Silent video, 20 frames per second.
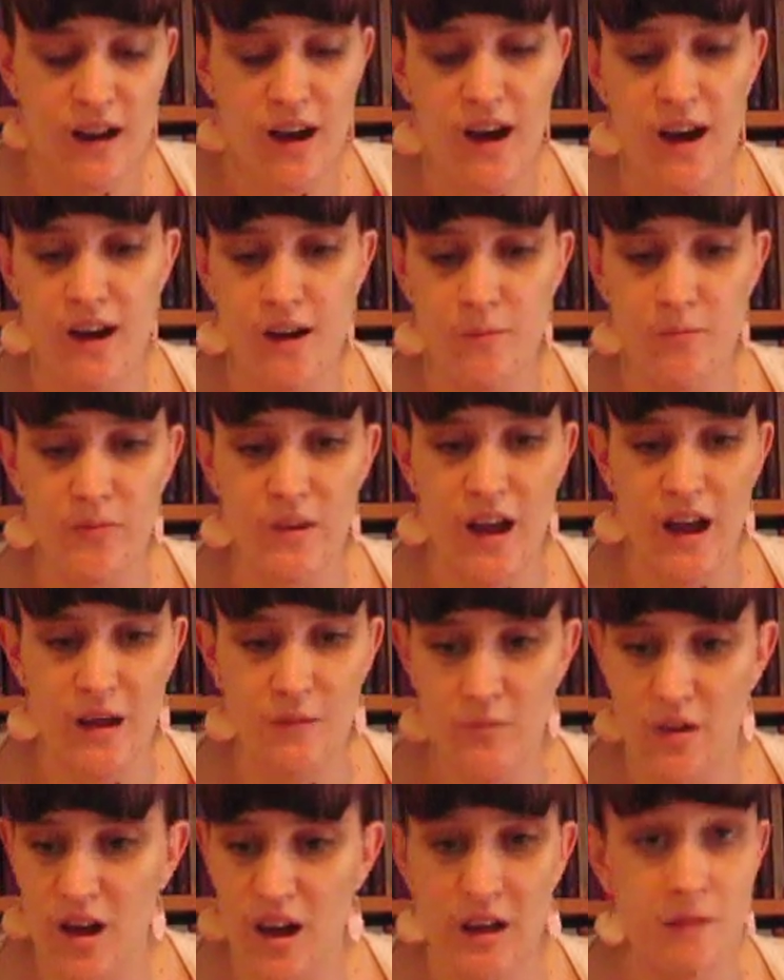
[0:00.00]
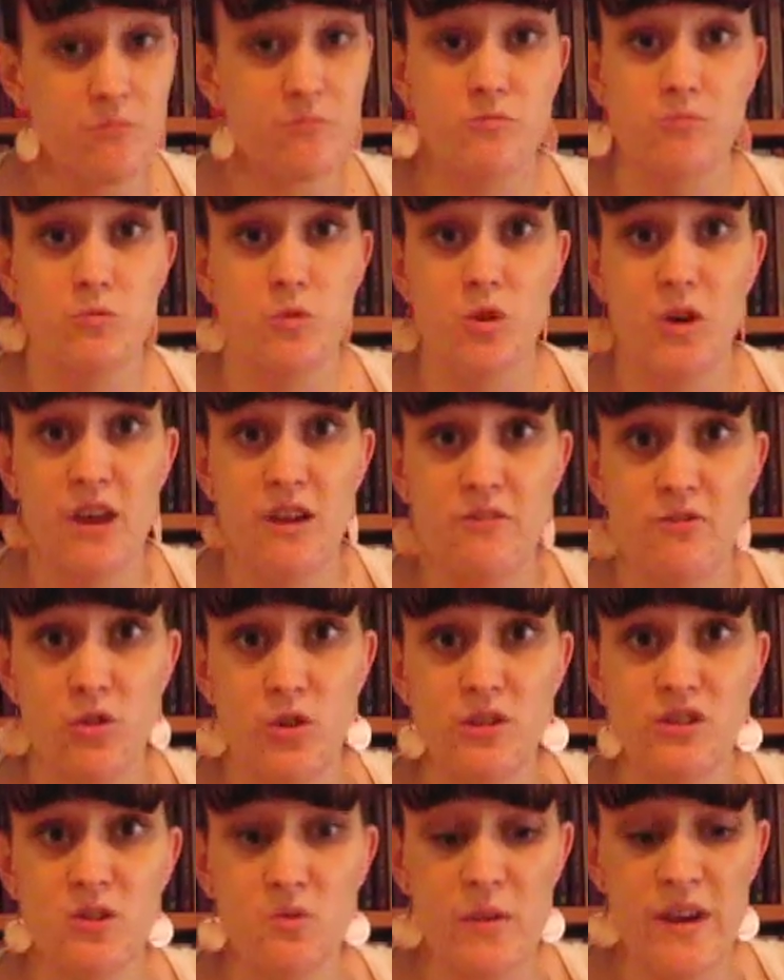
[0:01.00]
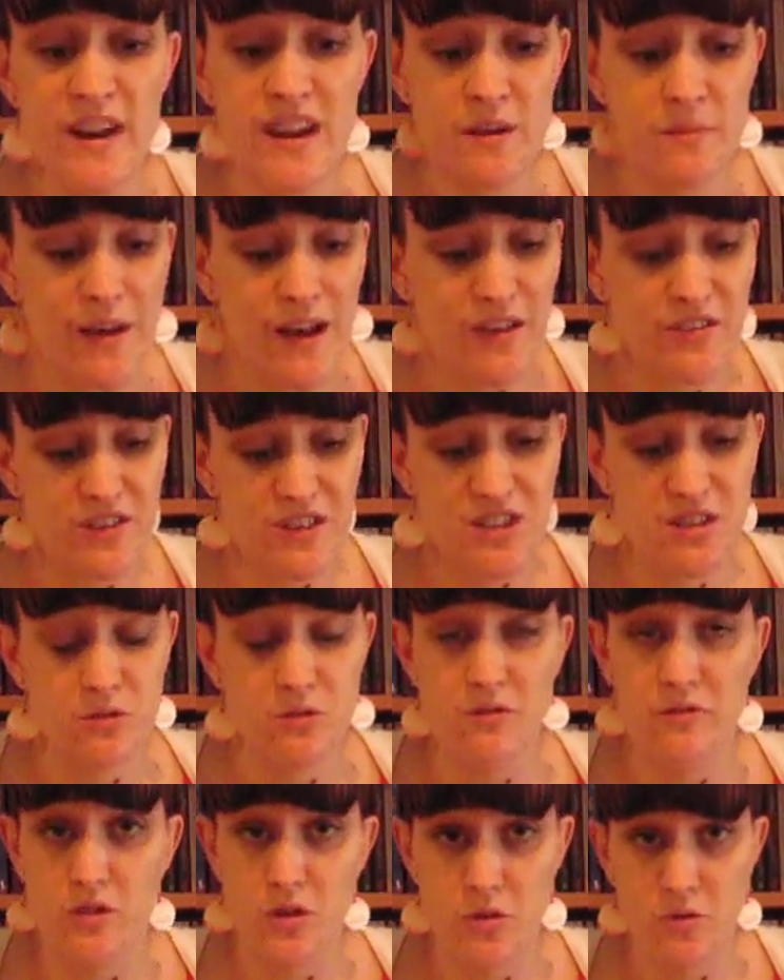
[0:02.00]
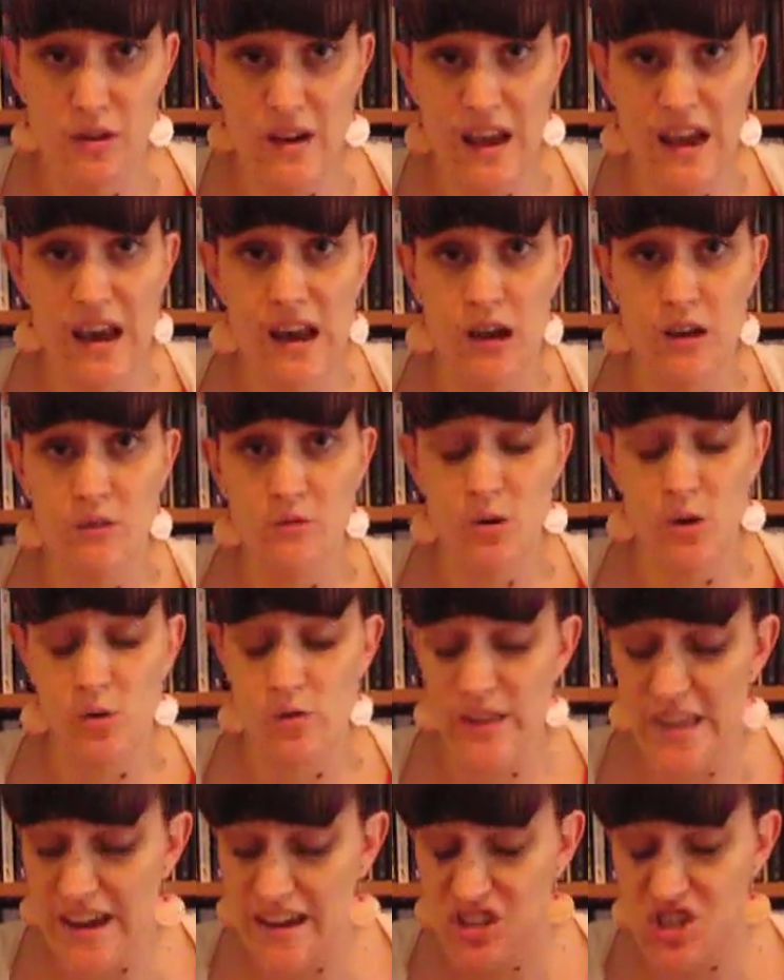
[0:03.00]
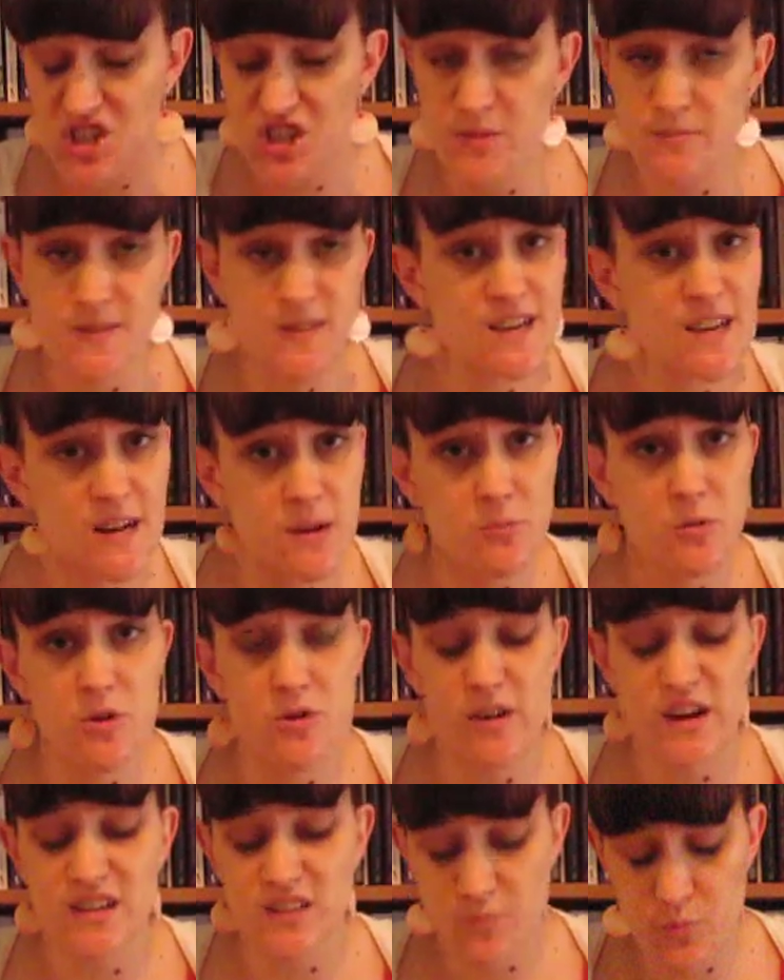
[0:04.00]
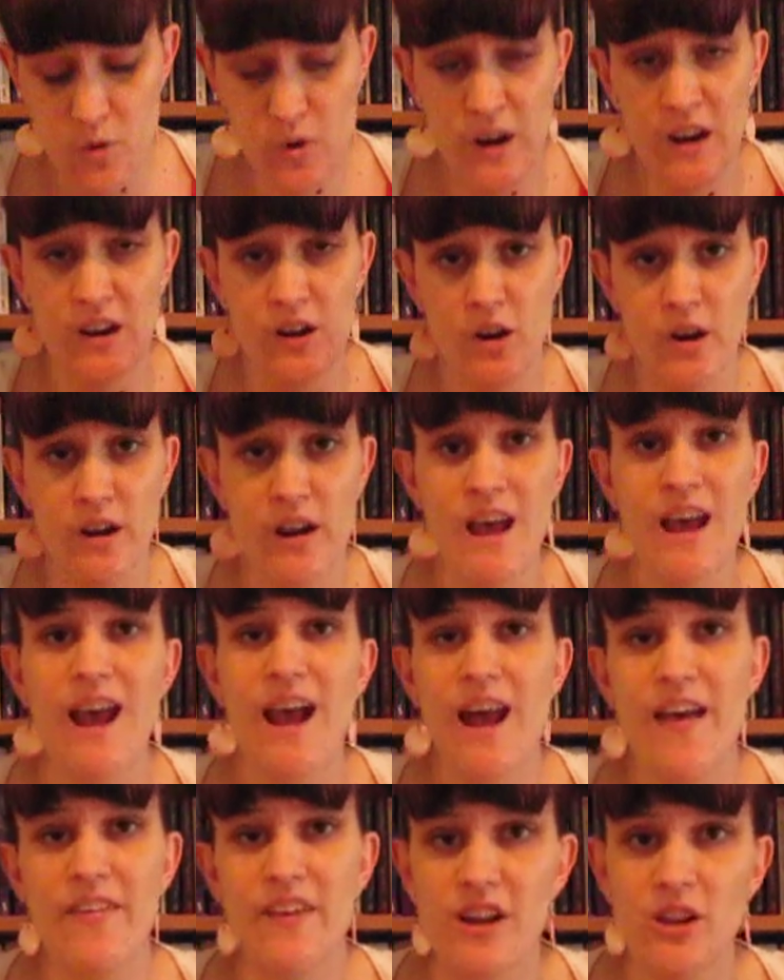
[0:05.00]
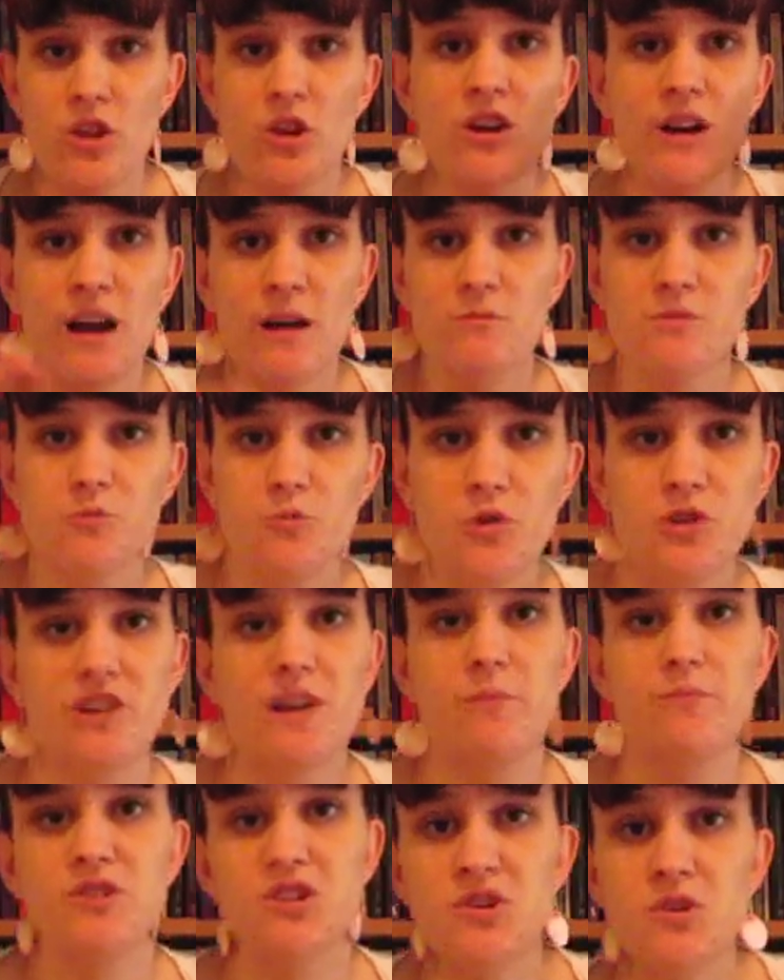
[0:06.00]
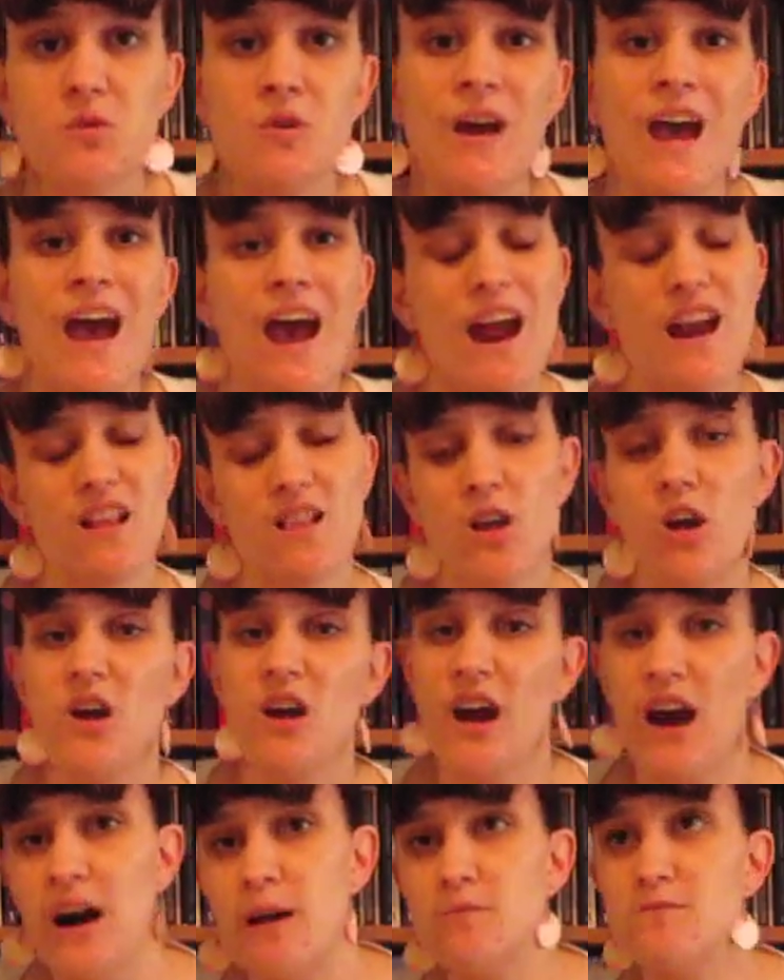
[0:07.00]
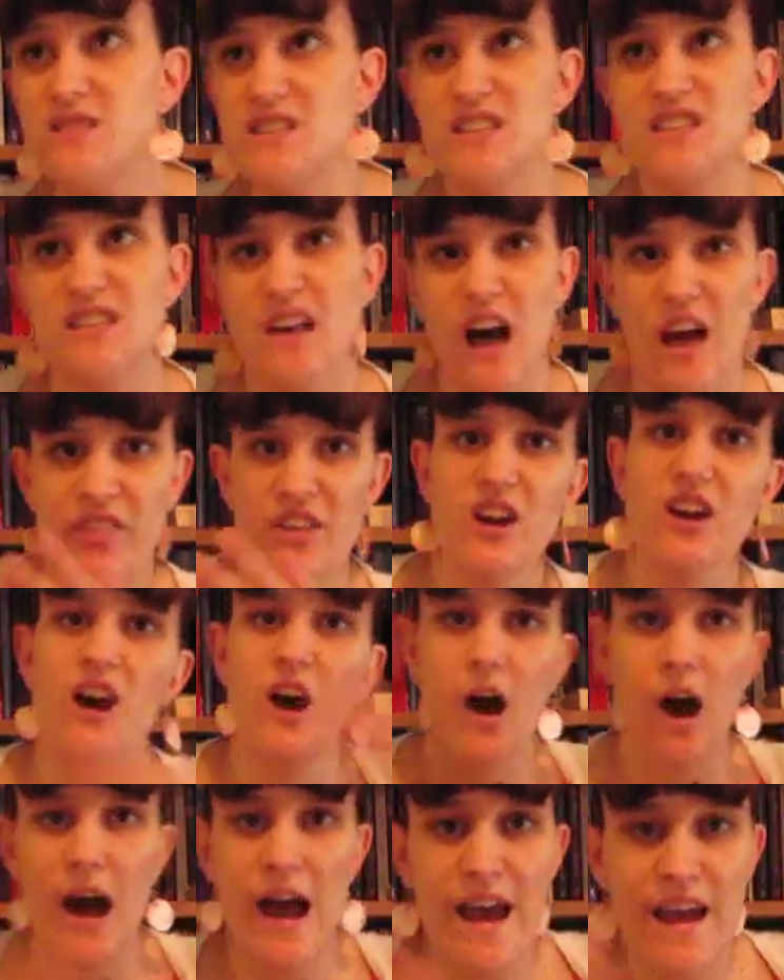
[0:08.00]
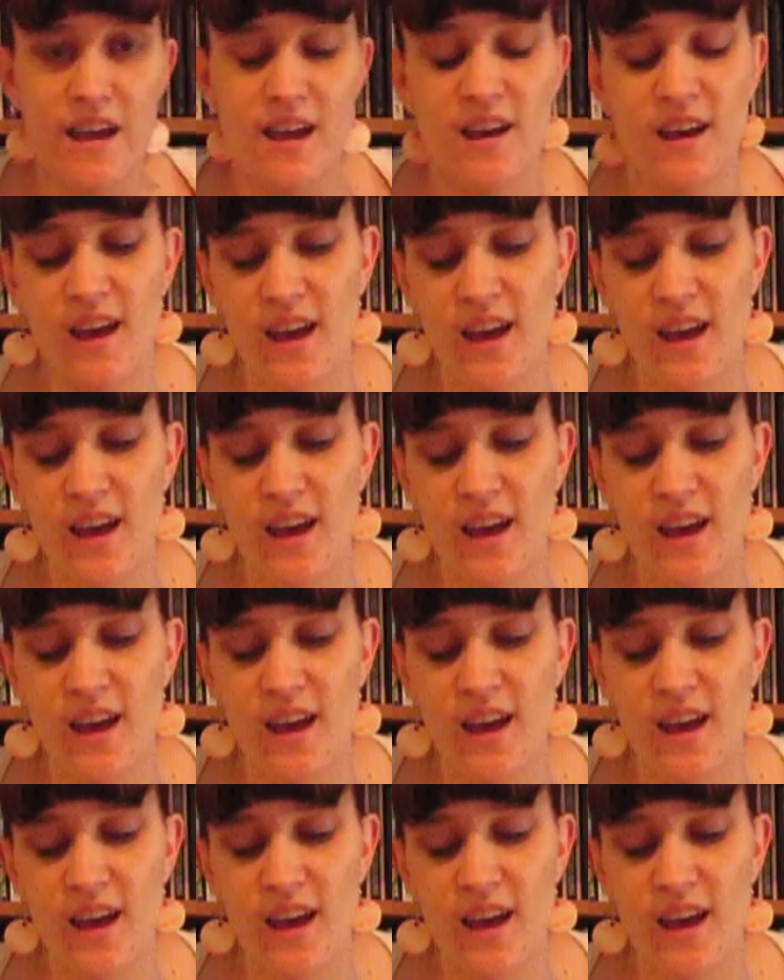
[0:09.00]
I'm looking forward to reading about the two of you and how your relationship is going to progress. Bring it on. And then along comes book number two, and along comes this other guy.